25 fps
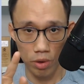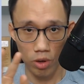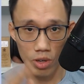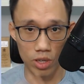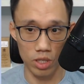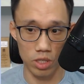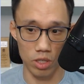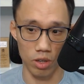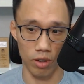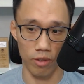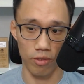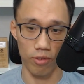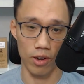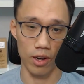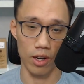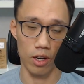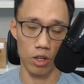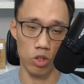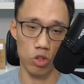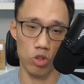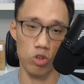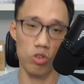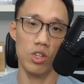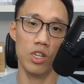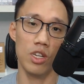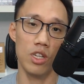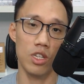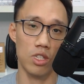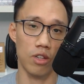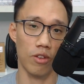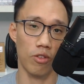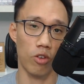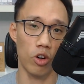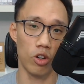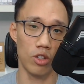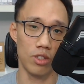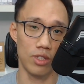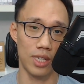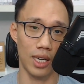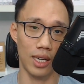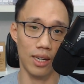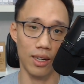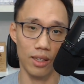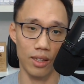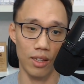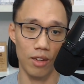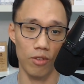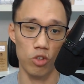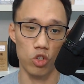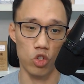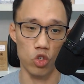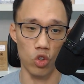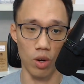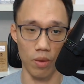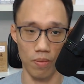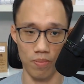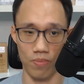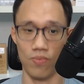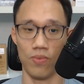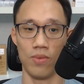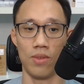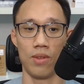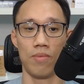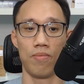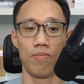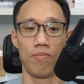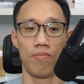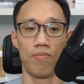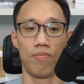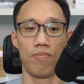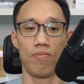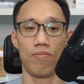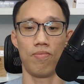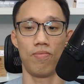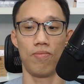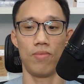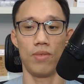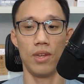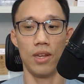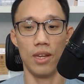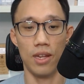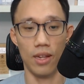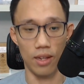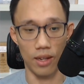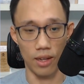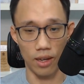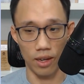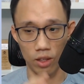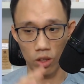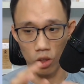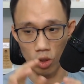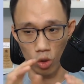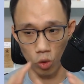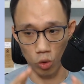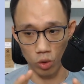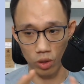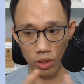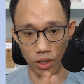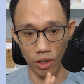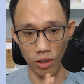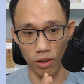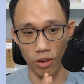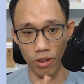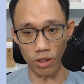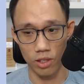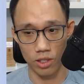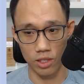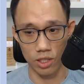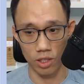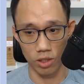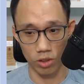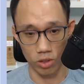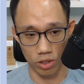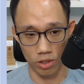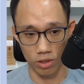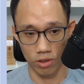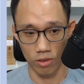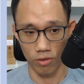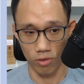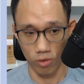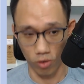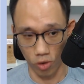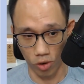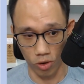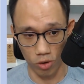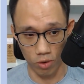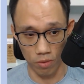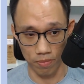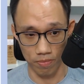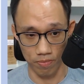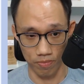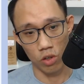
of 3 years of consecutive drop in the total sales volume.